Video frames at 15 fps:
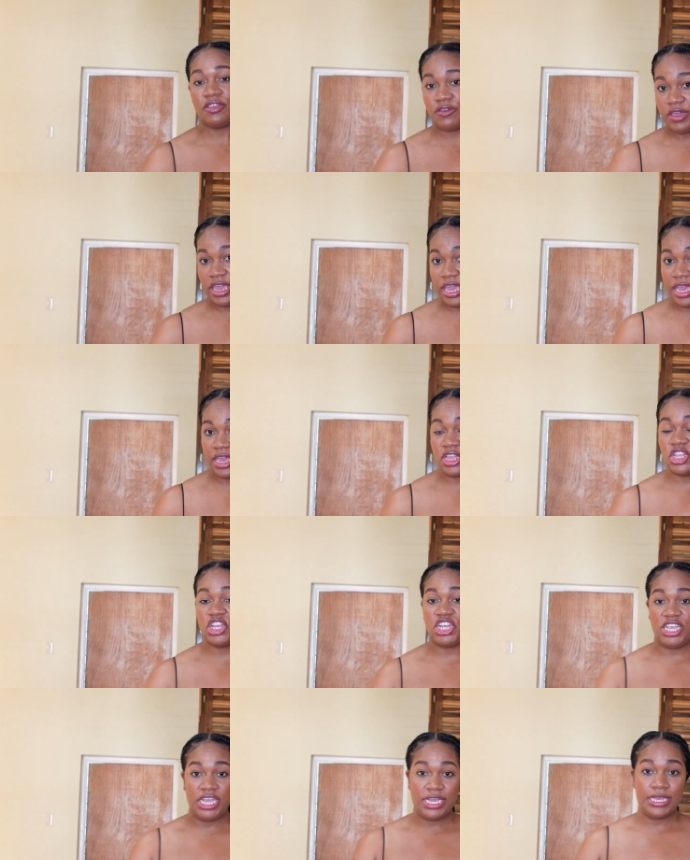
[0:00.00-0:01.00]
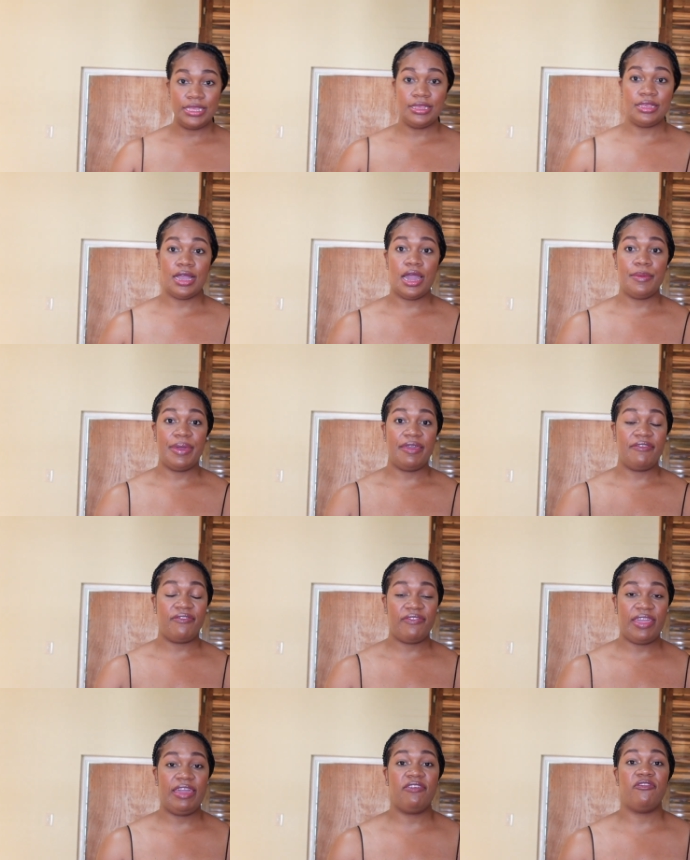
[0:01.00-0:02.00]
three jeans are my
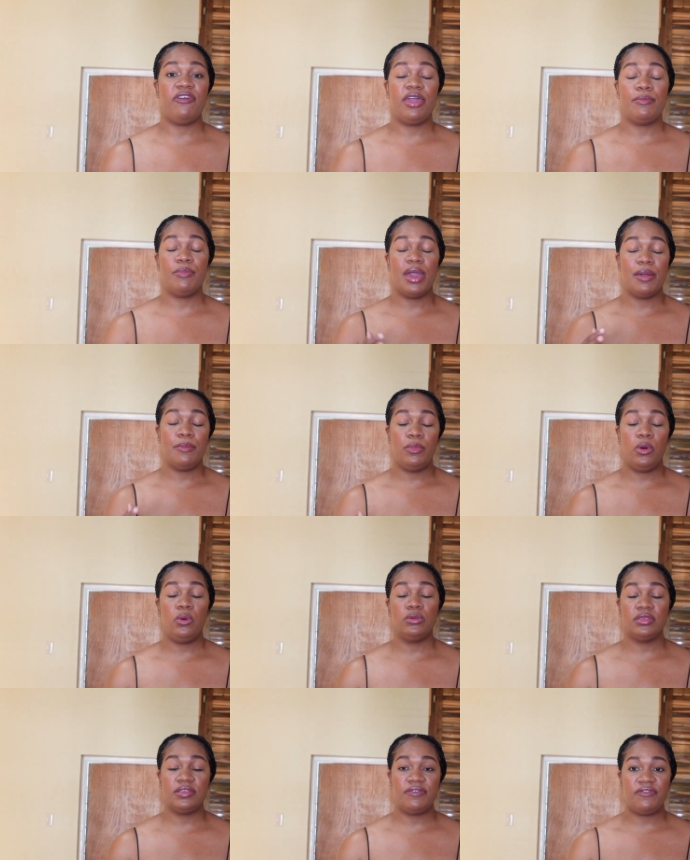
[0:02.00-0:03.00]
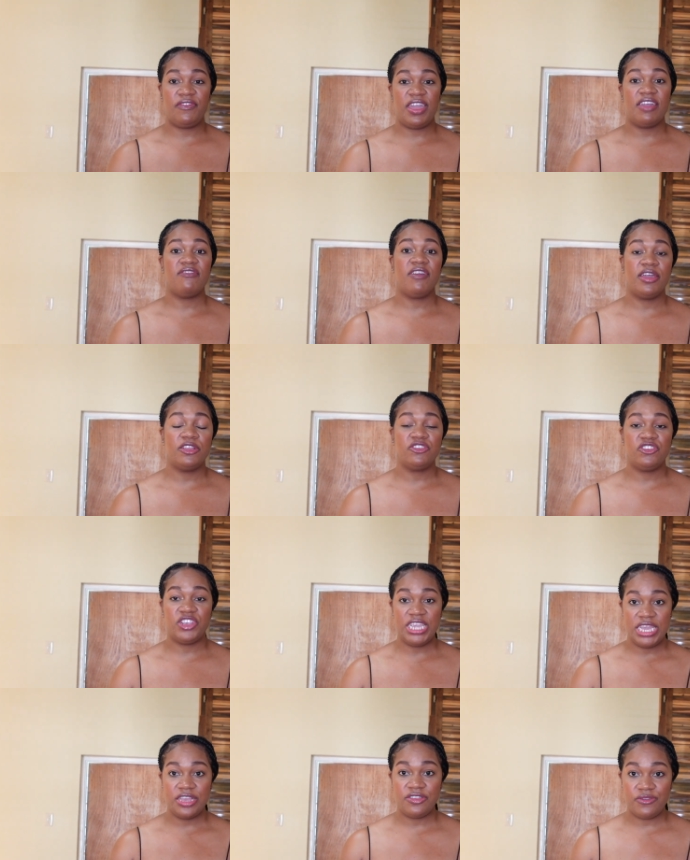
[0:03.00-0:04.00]
favorite my most favorite
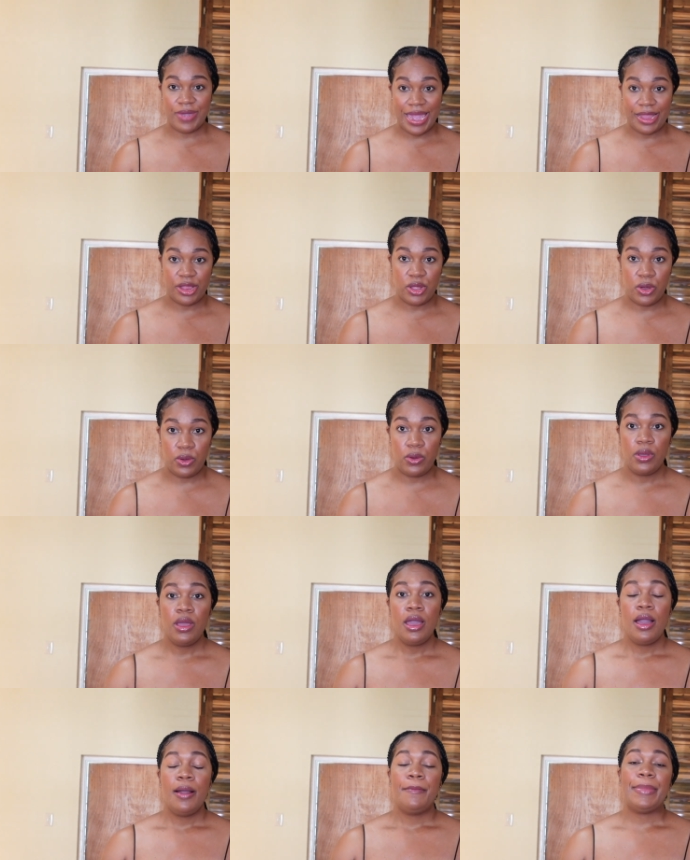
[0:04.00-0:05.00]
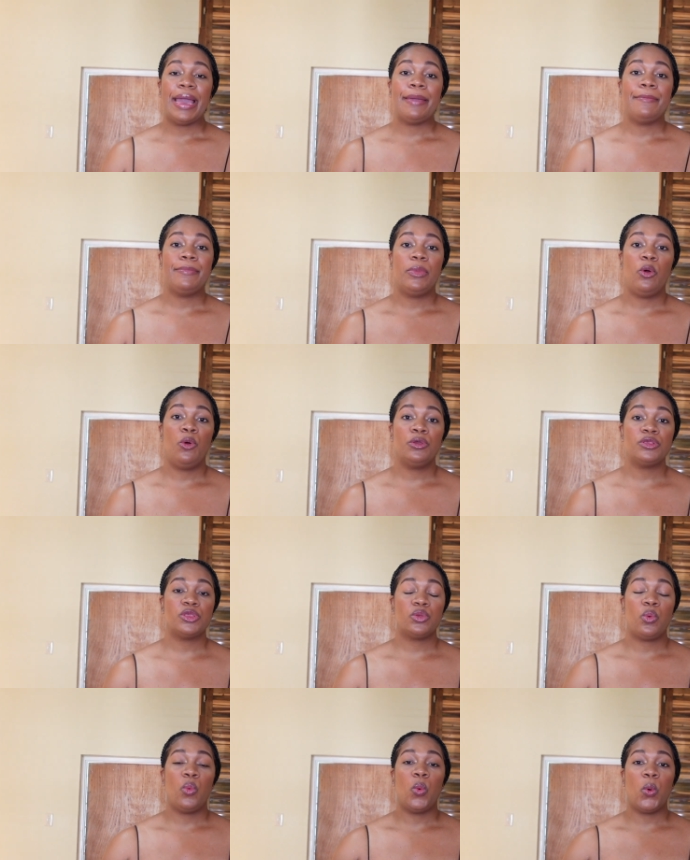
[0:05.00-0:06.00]
jeans right now my
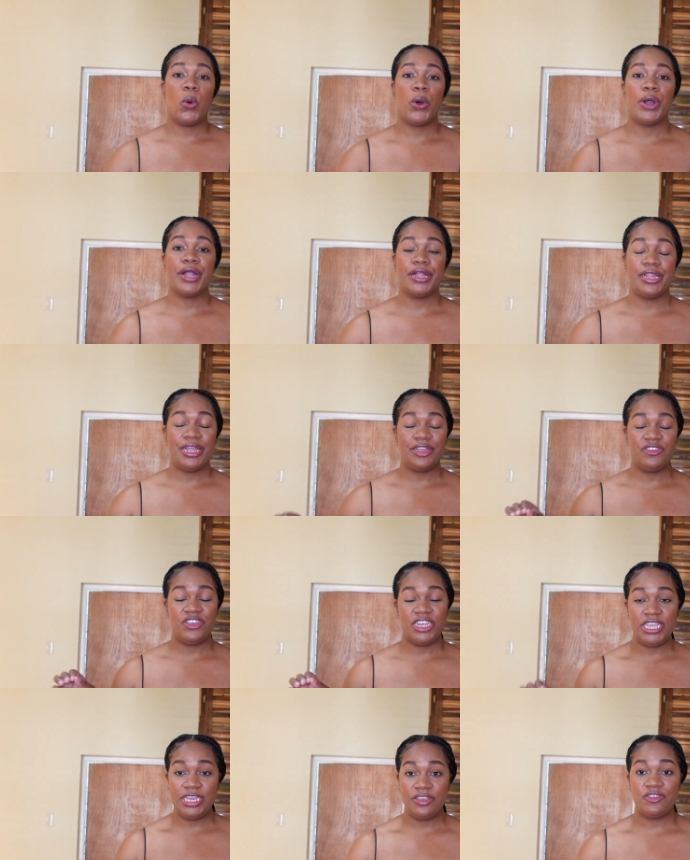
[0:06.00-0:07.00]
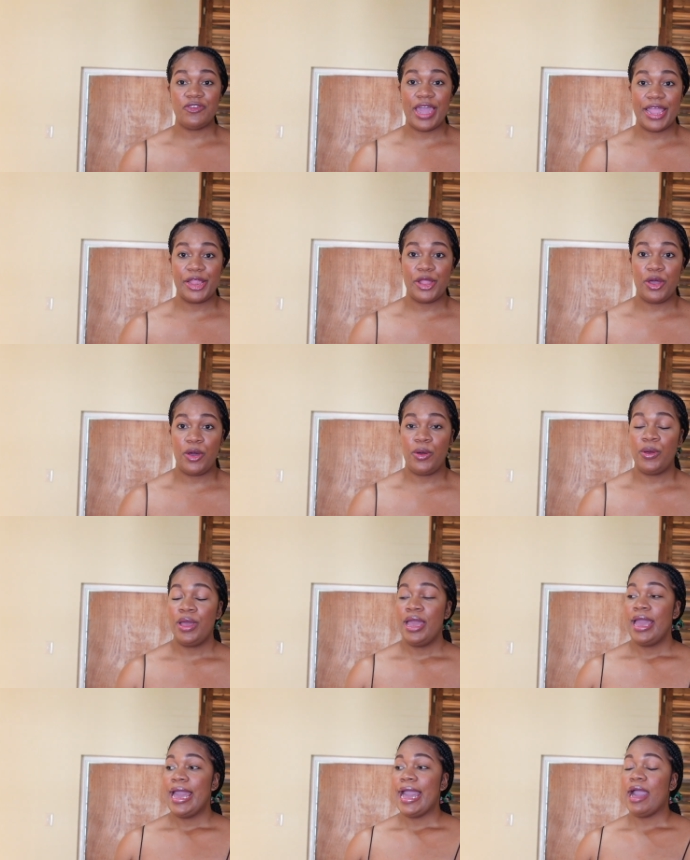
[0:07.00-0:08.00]
most worn jeans right now.
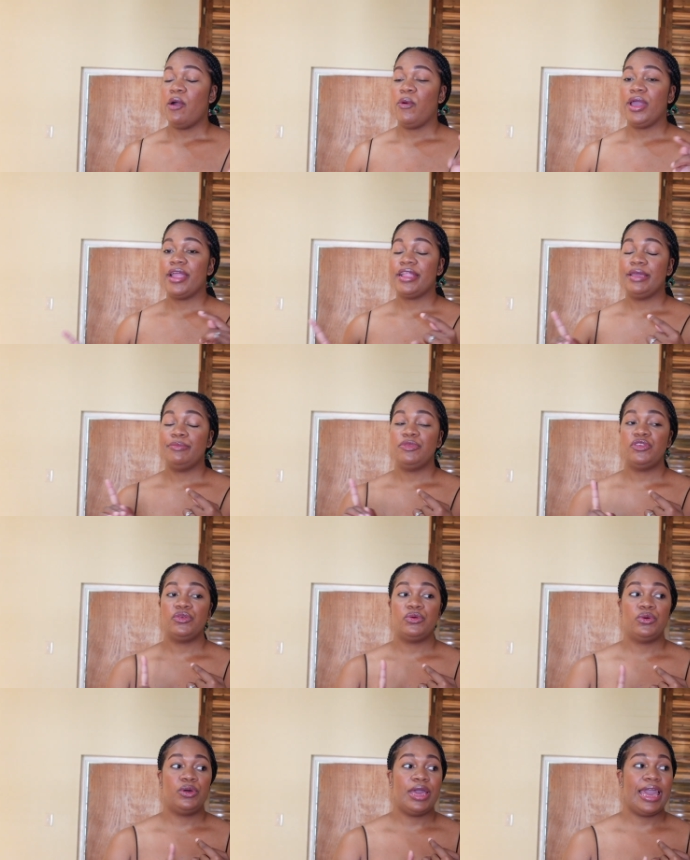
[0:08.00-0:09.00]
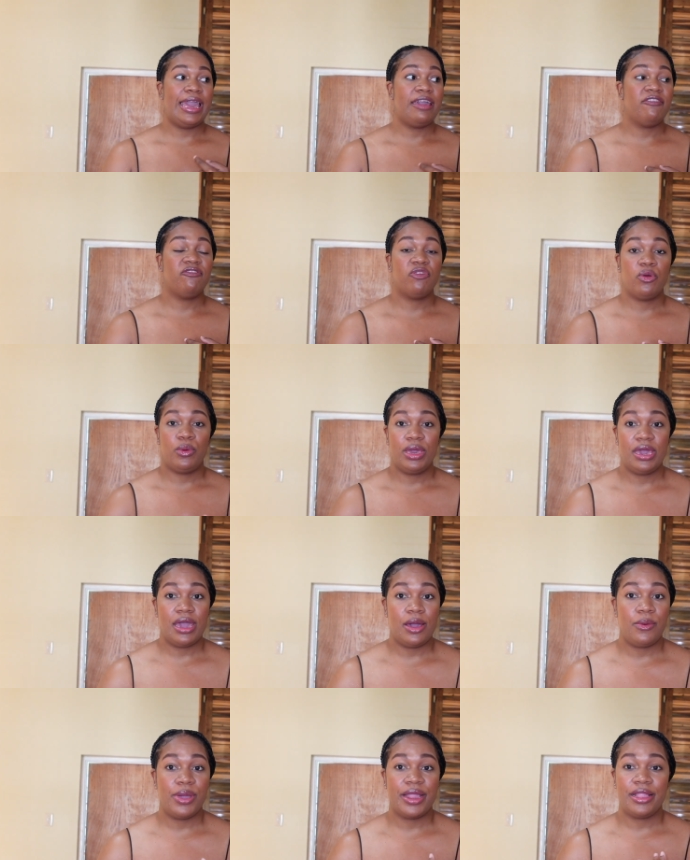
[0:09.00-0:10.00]
I wear them to everywhere.
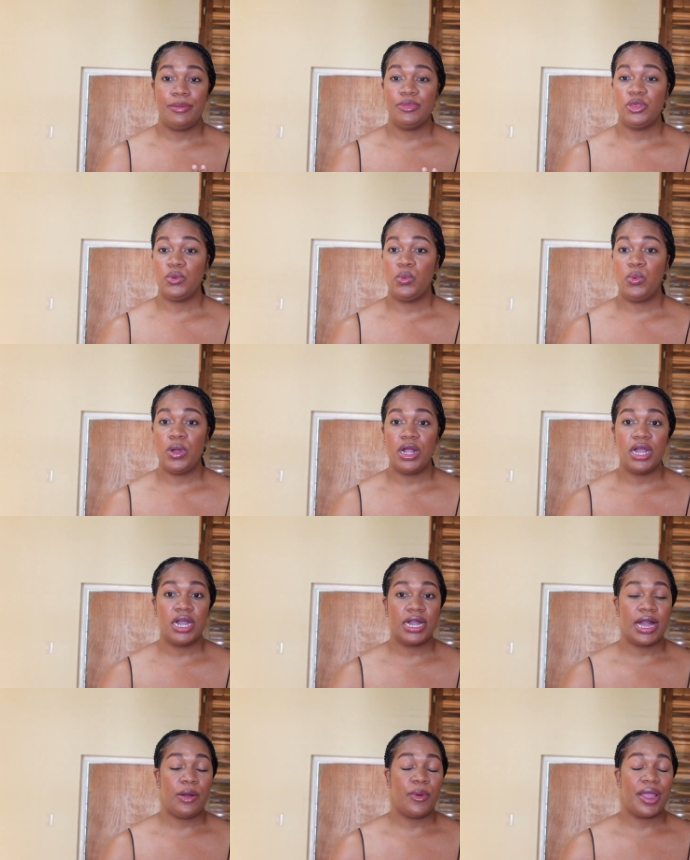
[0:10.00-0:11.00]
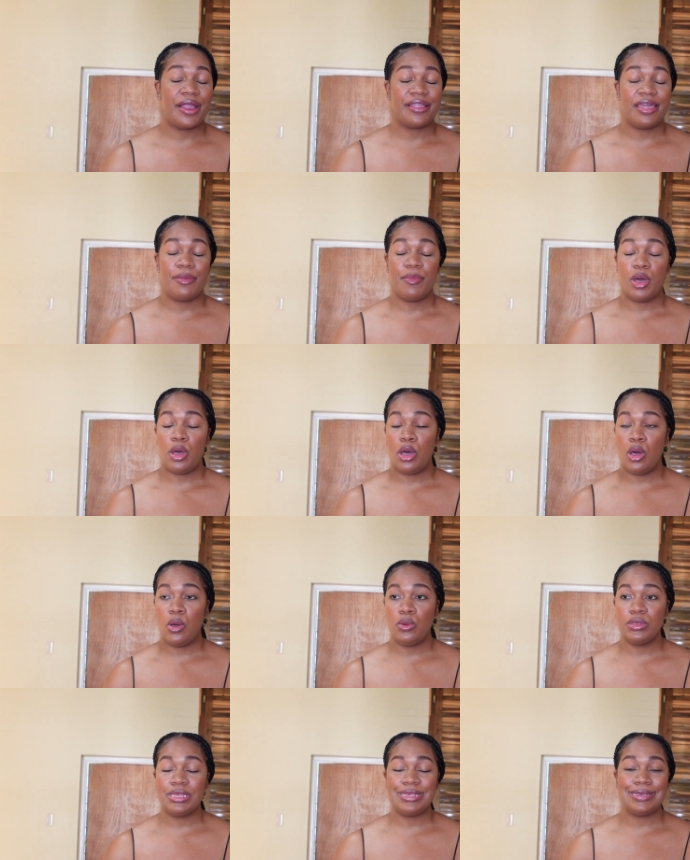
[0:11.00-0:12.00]
I wear them to work. I wear them
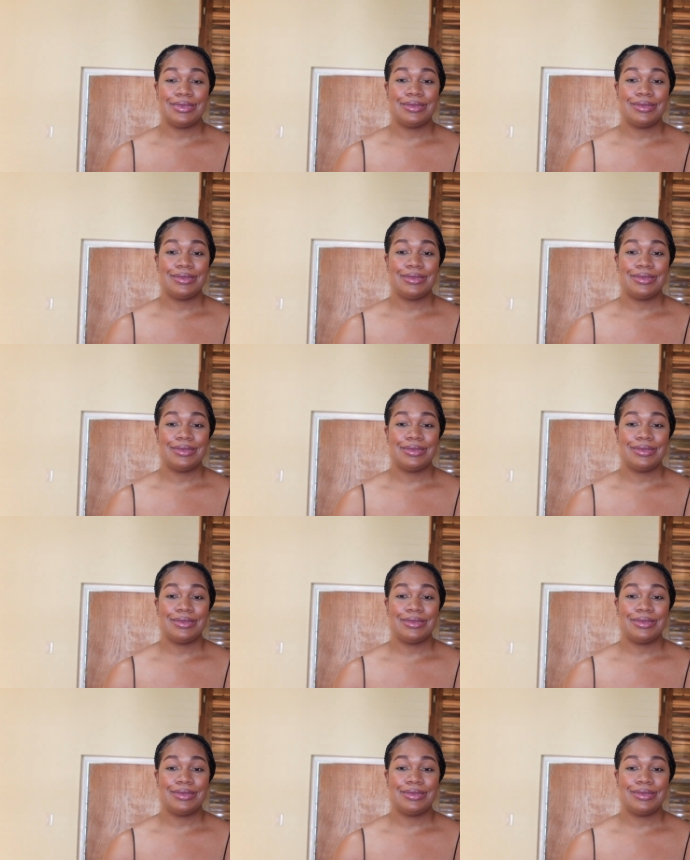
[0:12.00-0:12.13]
out.